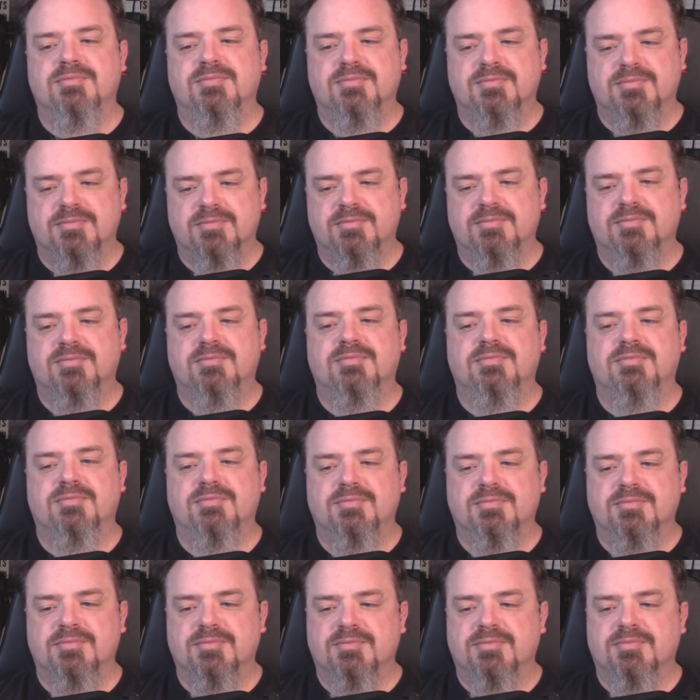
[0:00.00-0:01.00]

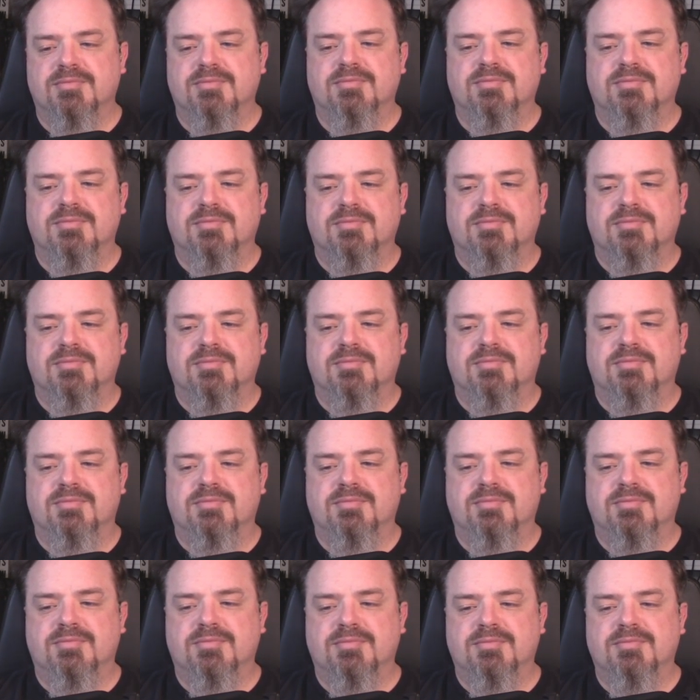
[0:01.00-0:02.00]

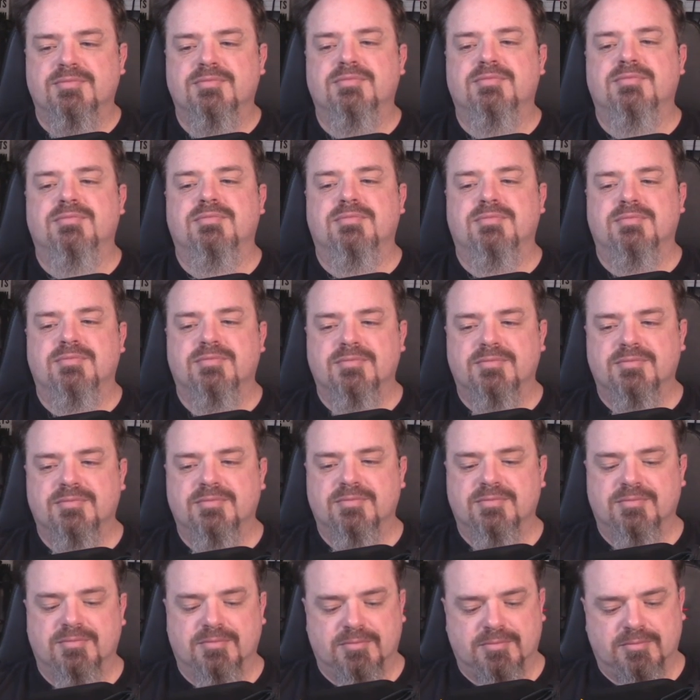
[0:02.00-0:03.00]

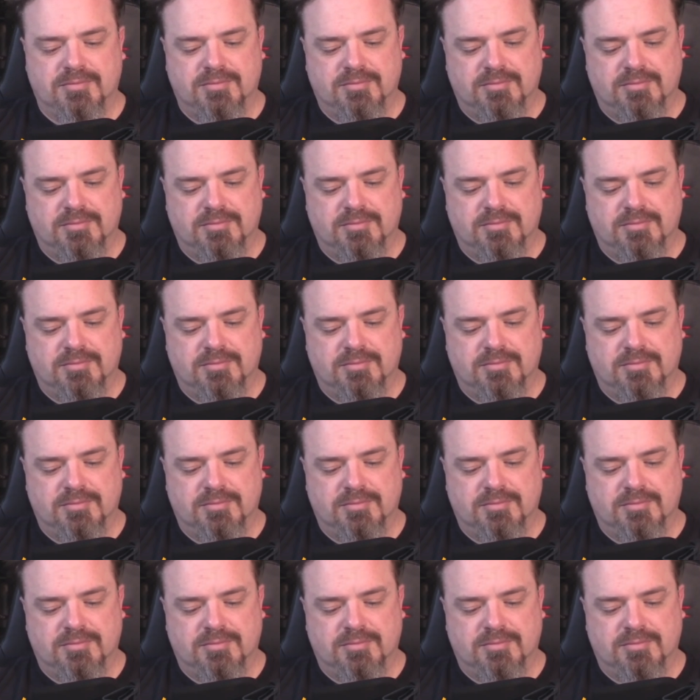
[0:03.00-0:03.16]
(not speaking)